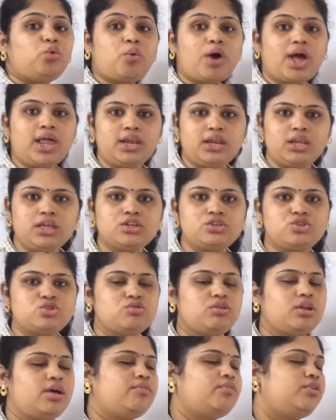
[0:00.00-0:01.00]
a 12 into
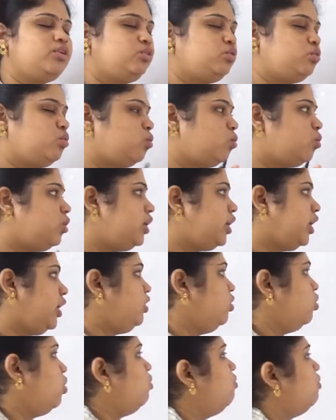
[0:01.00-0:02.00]
11? Don't
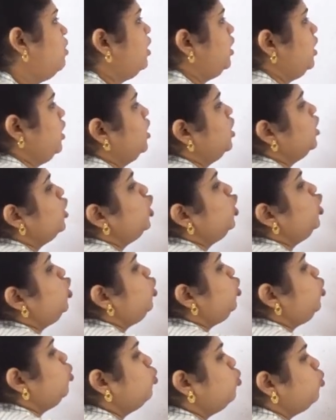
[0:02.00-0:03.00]
at all worry.
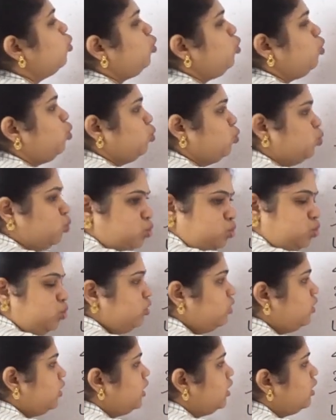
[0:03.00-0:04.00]
2,
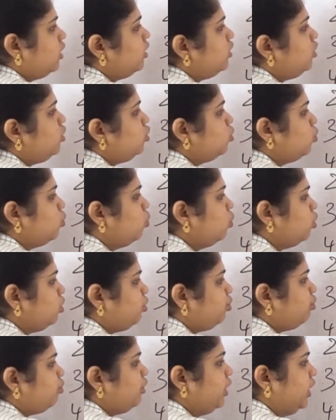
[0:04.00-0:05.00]
2,
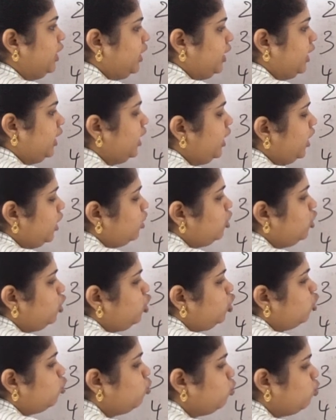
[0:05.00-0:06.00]
2, 3,
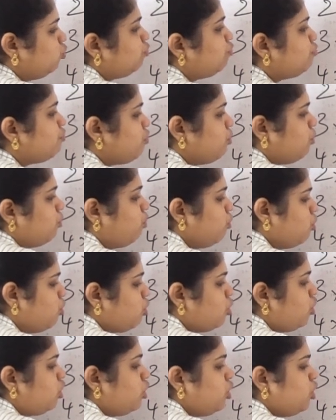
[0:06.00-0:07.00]
2,
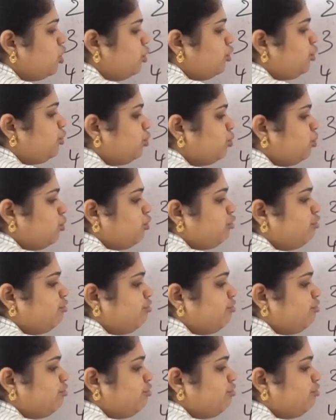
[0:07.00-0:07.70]
4, 2,